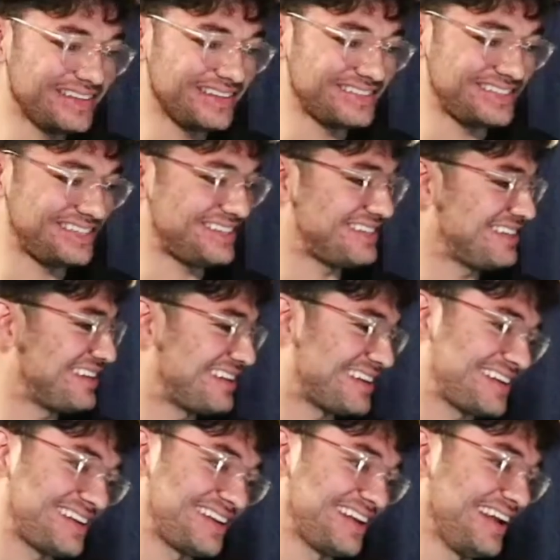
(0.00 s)

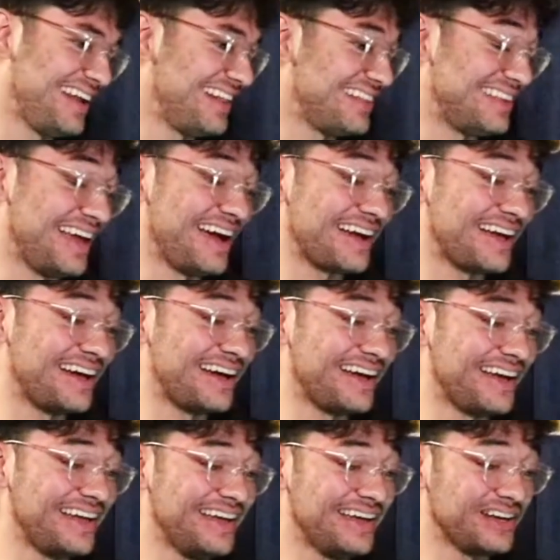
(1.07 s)
That
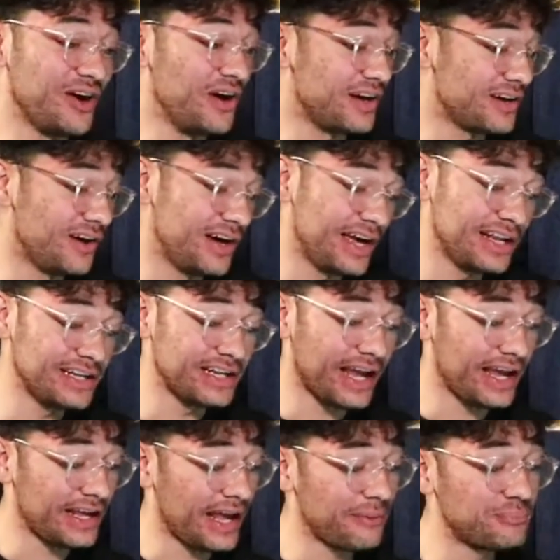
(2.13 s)
guy. Go ahead
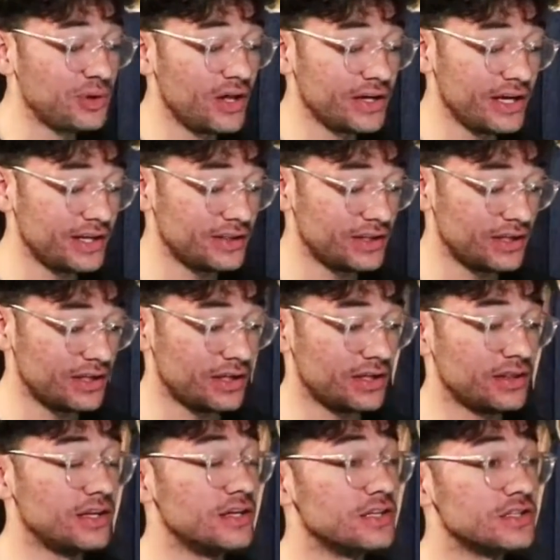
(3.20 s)
and plug in
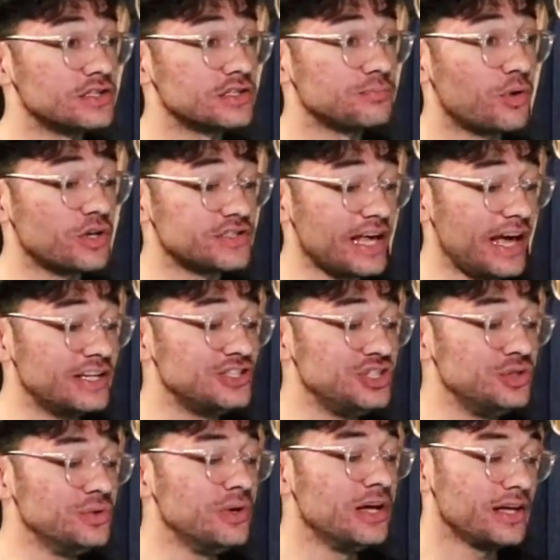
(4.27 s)
the Sports
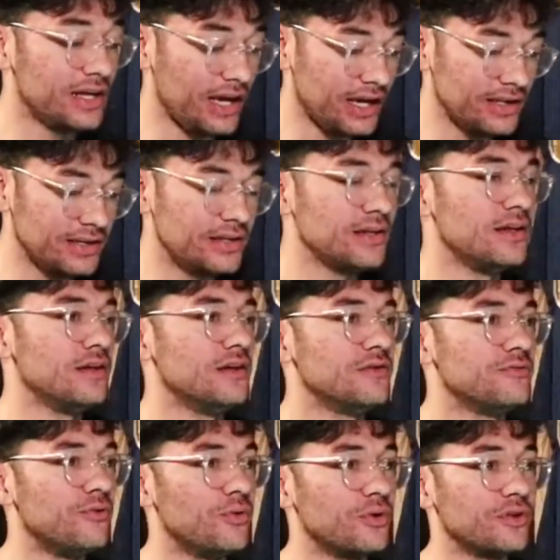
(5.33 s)
Educated
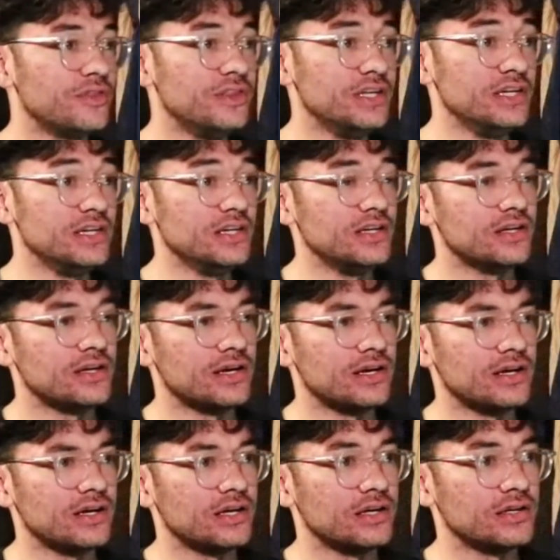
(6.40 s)
for the
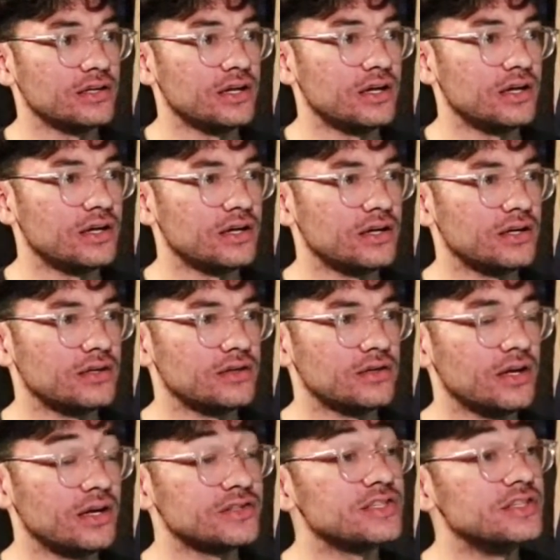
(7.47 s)

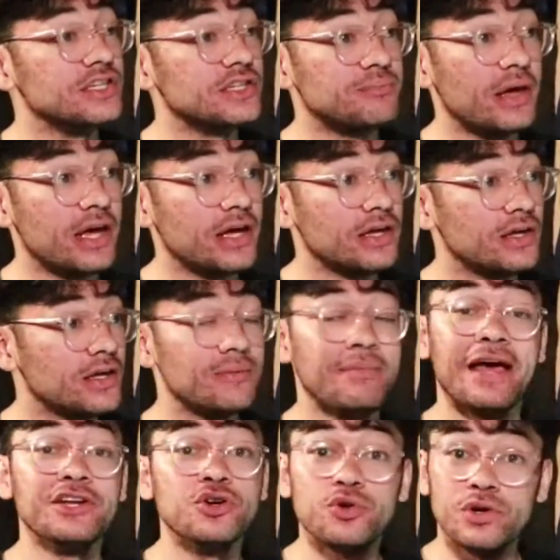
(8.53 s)
Sadiq Bey,
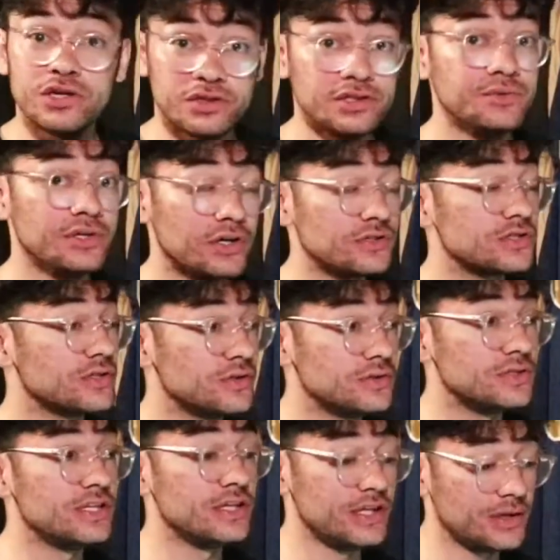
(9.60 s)
Emmanuel Quigley. We
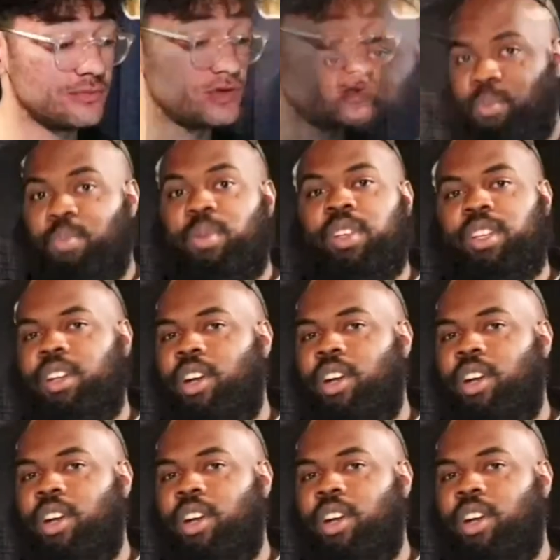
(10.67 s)
also did him as well.